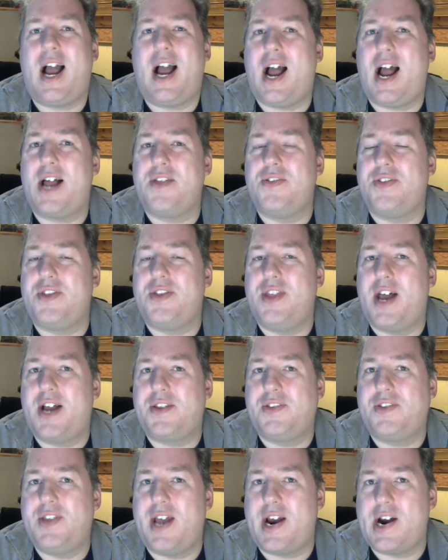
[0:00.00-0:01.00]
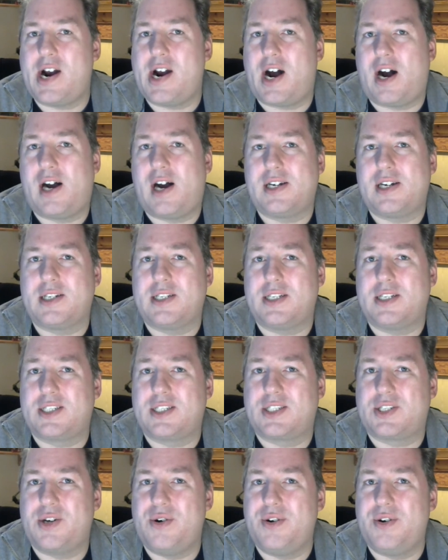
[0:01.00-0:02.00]
and that there are
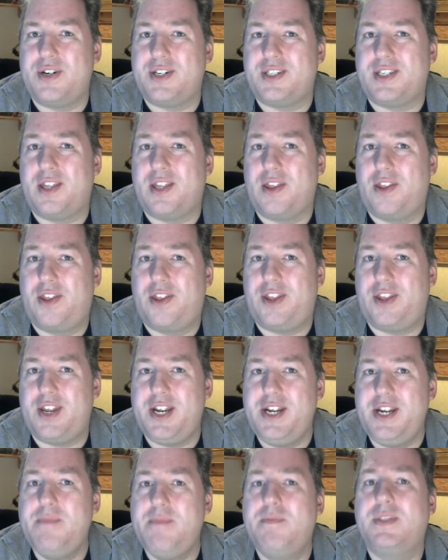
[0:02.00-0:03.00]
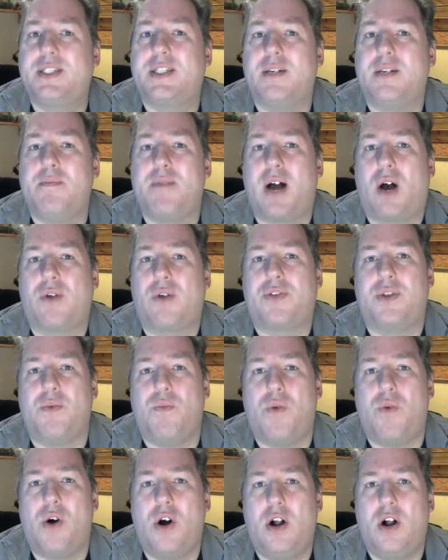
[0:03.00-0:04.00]
certain themes about the
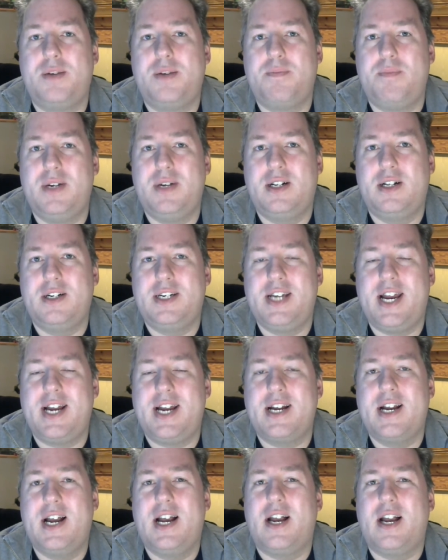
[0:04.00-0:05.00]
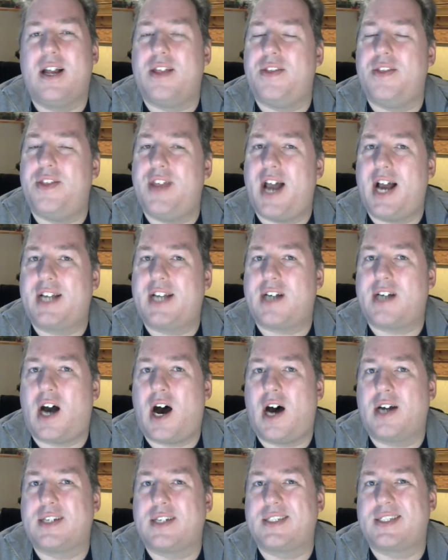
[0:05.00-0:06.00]
world building that
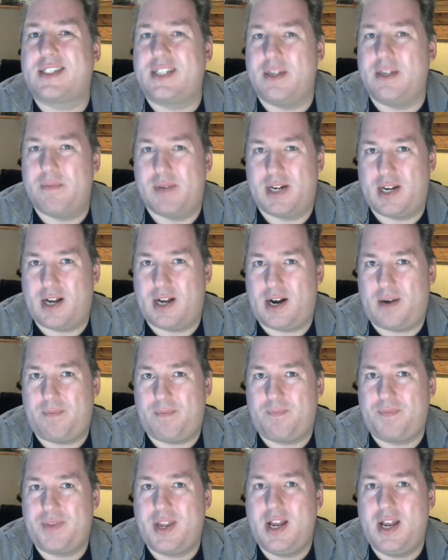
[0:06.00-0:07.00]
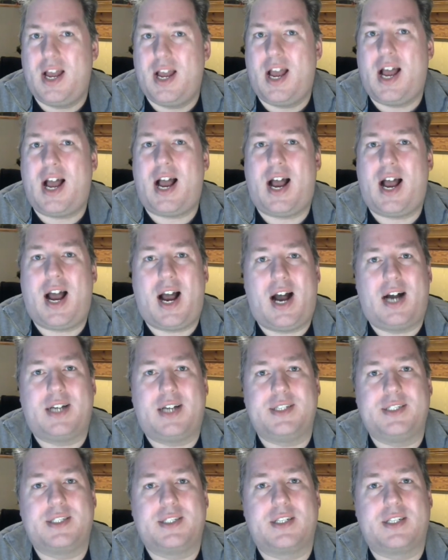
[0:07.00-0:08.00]
are similar.
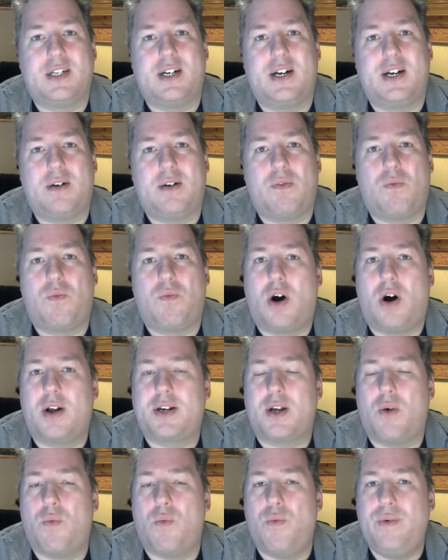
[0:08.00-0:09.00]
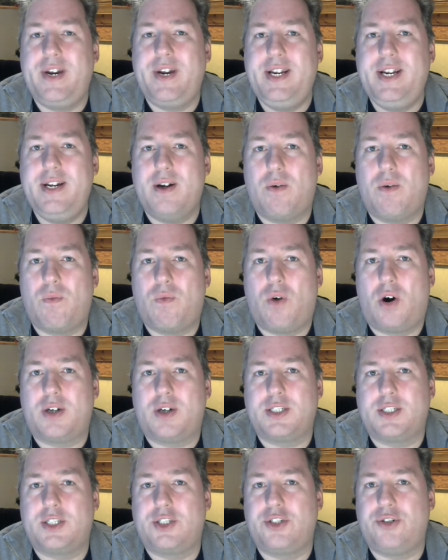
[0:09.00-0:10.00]
And uh, what we
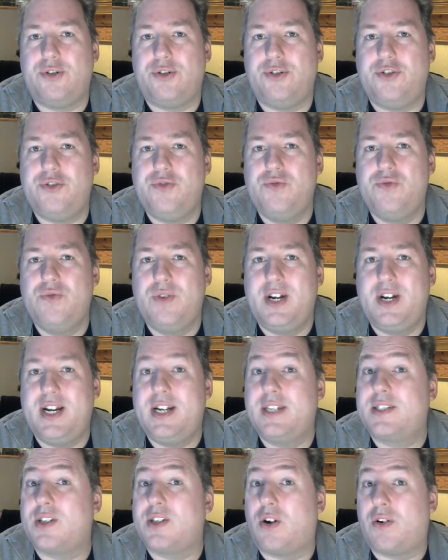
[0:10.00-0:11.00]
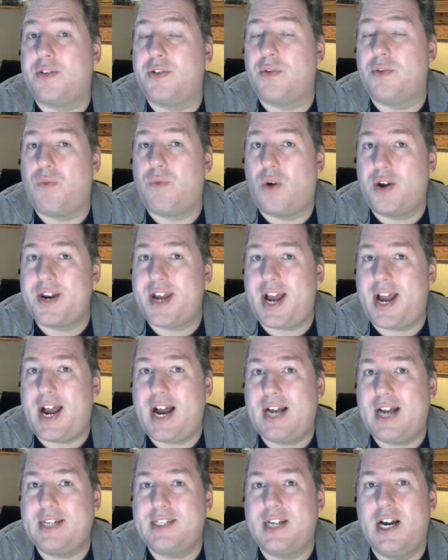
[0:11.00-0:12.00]
want to do is, on the one
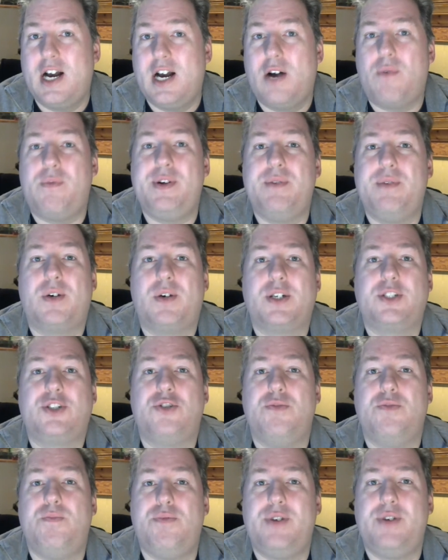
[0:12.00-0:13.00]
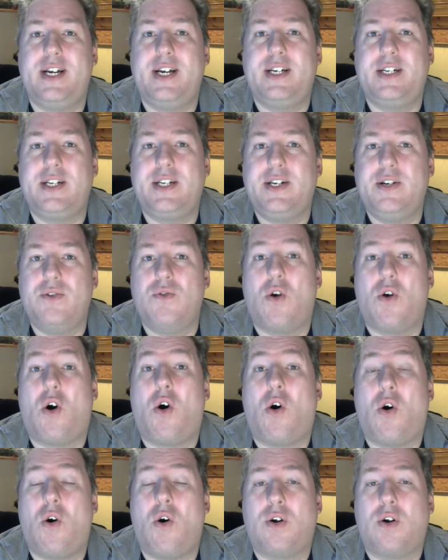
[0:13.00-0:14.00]
hand, we want to bring you
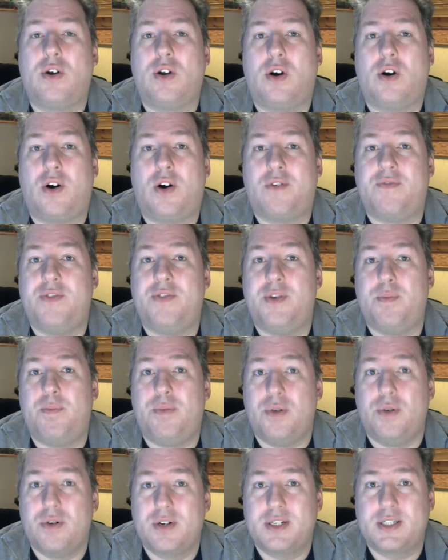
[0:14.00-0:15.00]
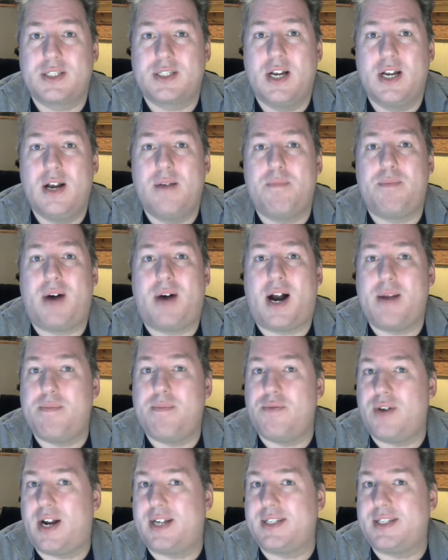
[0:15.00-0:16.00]
all of the books by
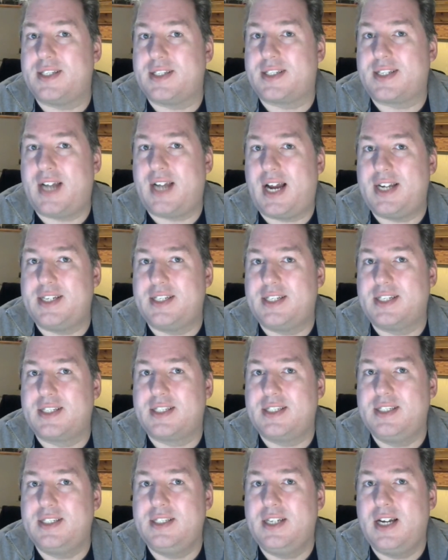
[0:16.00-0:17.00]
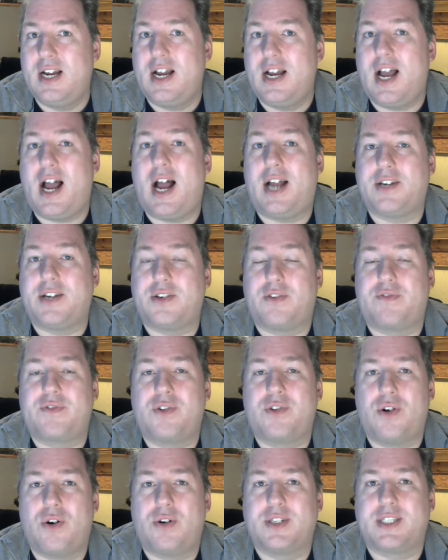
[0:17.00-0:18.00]
Brandon Sanderson, and of
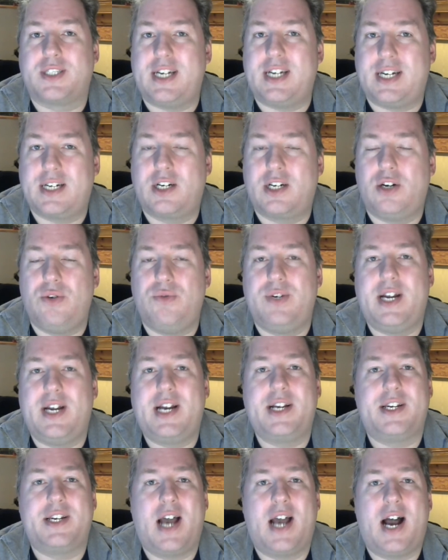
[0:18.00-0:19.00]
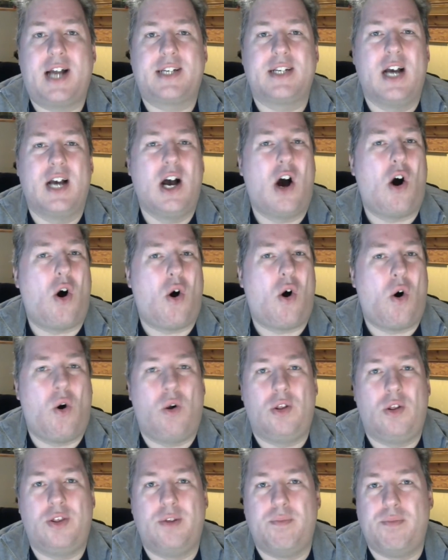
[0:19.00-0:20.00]
course, including that,
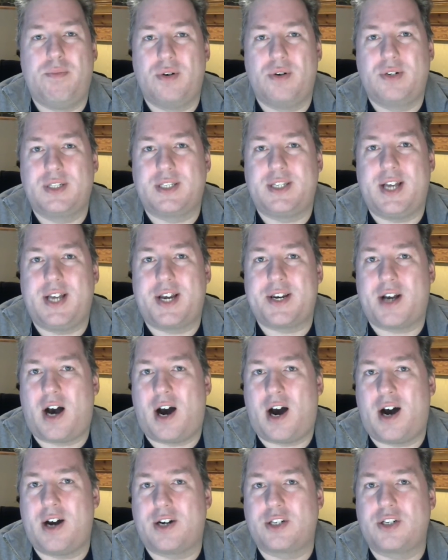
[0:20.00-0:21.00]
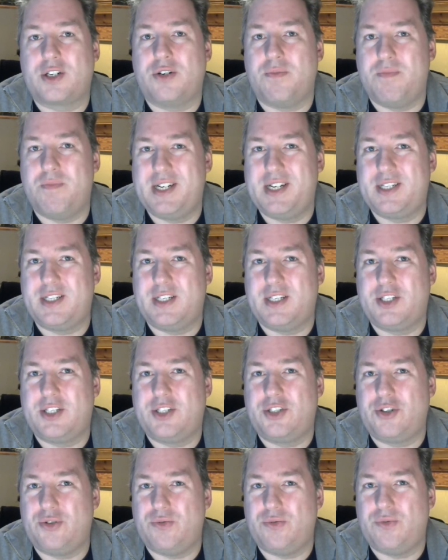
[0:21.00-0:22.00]
all the books that are committed
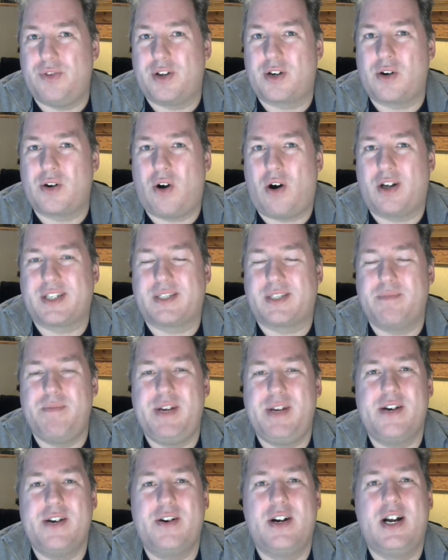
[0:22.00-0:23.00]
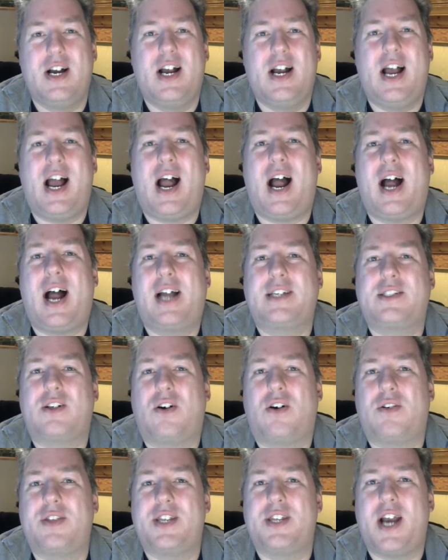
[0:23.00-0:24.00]
to the Cosmere, and
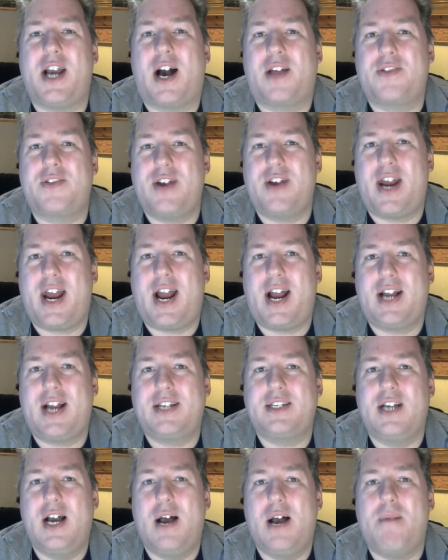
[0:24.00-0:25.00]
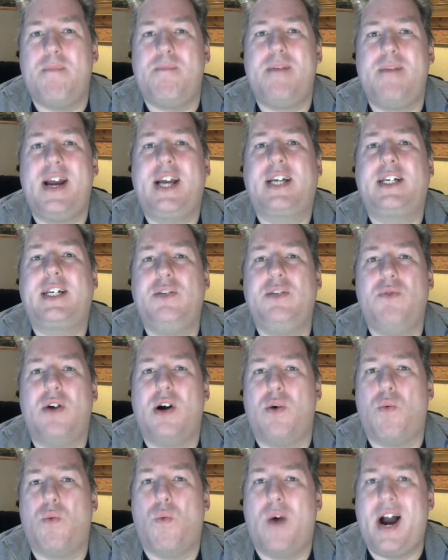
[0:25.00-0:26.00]
on the other hand, make you
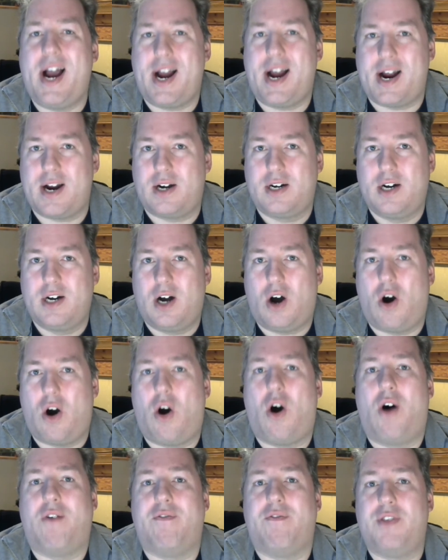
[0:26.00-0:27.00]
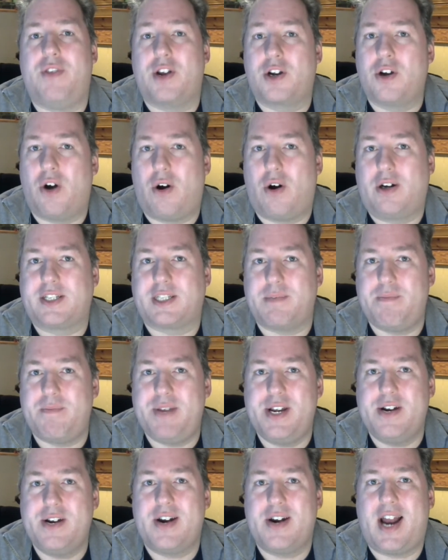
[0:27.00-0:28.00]
aware of the
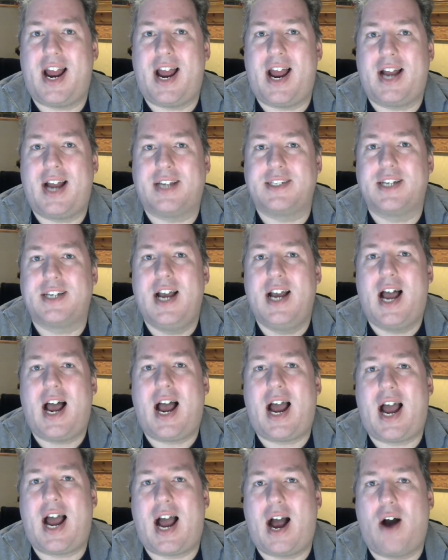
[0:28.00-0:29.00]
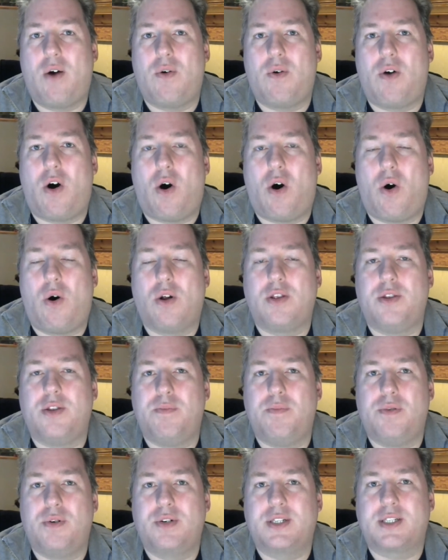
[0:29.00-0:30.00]
Cosmere and how all the
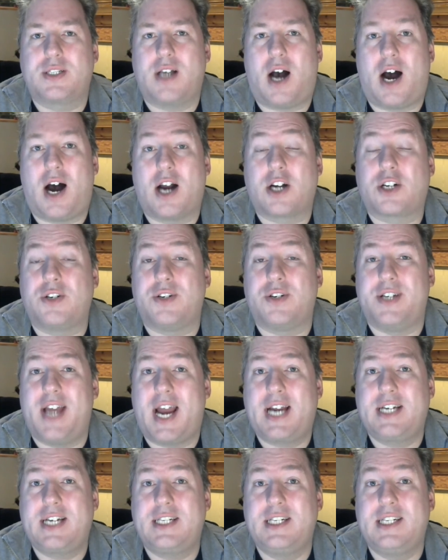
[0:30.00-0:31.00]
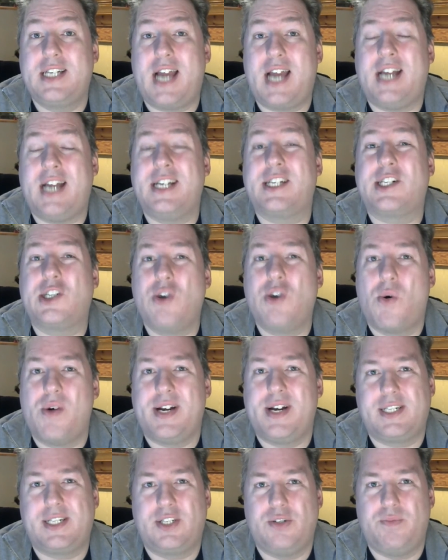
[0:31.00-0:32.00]
books are connected and
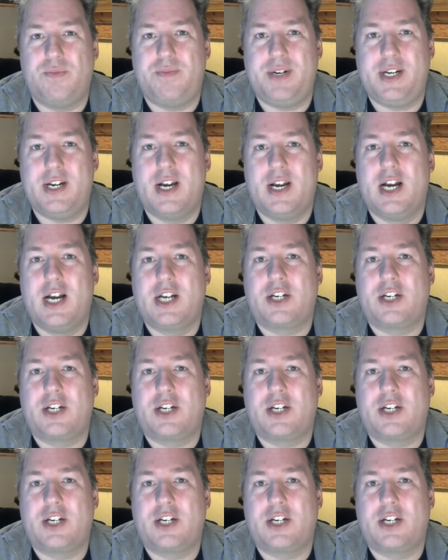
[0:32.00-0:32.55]
going to be